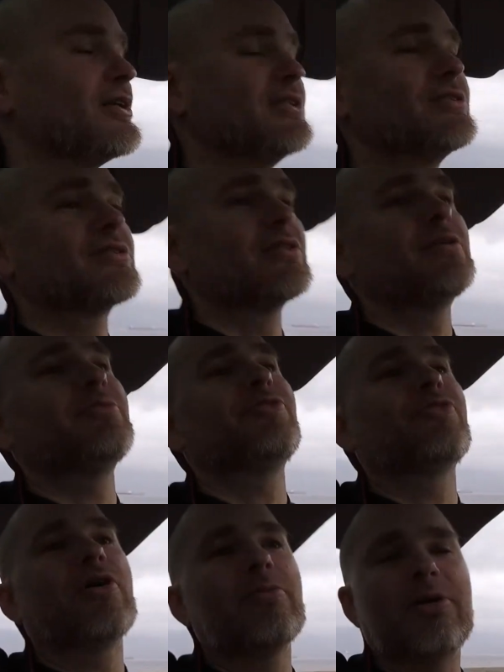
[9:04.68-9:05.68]
easterly
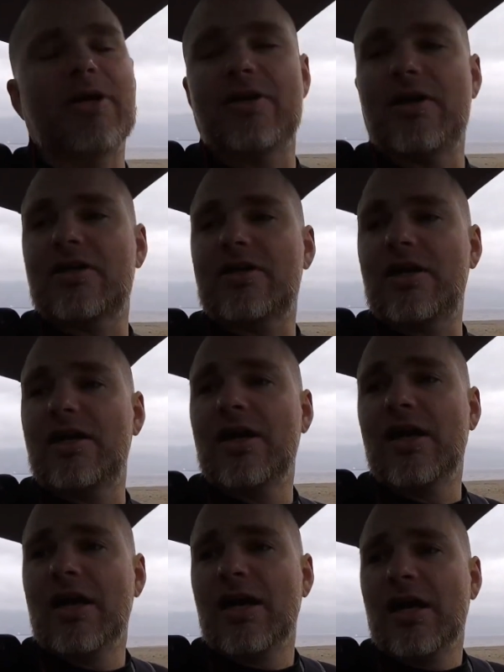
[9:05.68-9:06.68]
before, but not
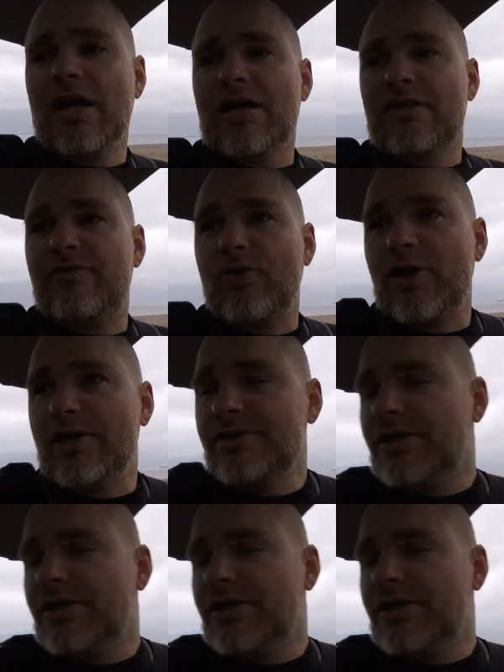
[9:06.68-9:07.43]
foiled.